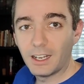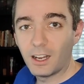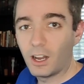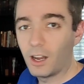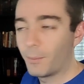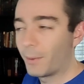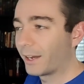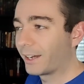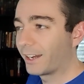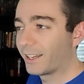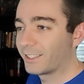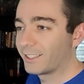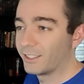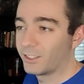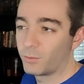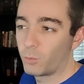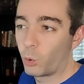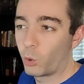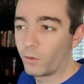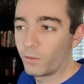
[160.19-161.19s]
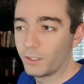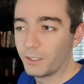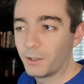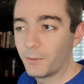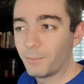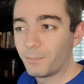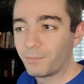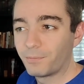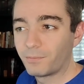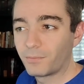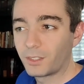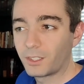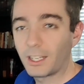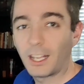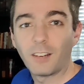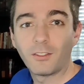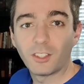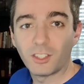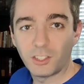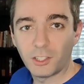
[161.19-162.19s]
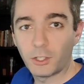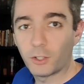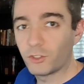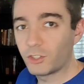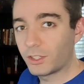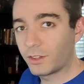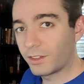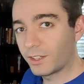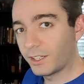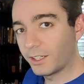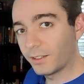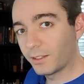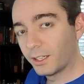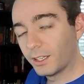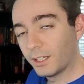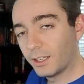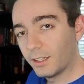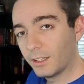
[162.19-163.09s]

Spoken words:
I guess it's more of a kind of a synergy thing.